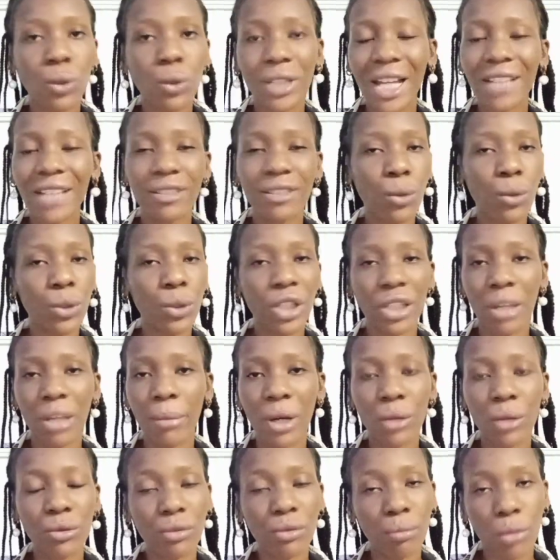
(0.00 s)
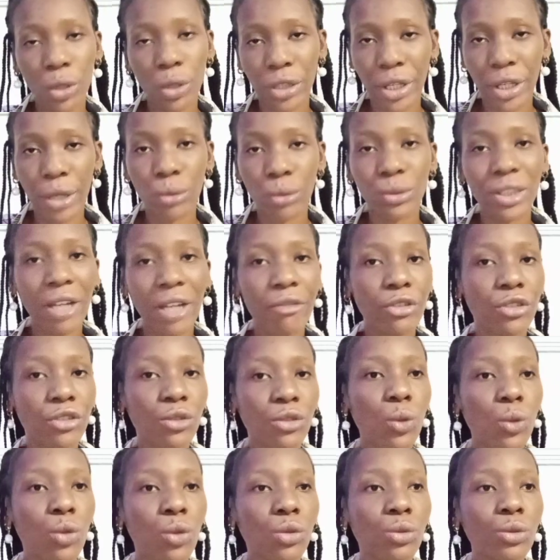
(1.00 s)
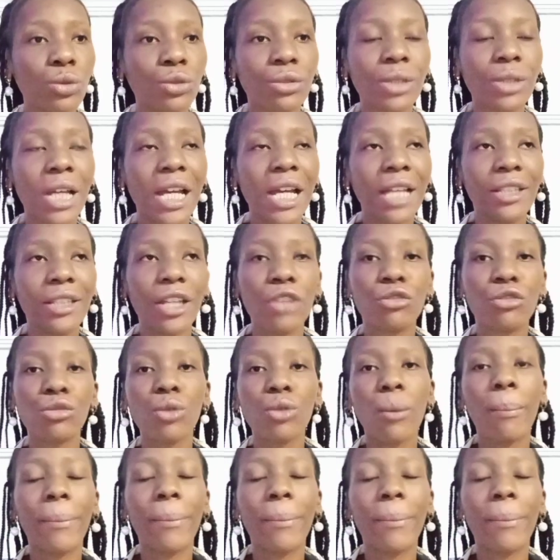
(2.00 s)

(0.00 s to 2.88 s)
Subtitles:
That's the good thing about motherhood. There is no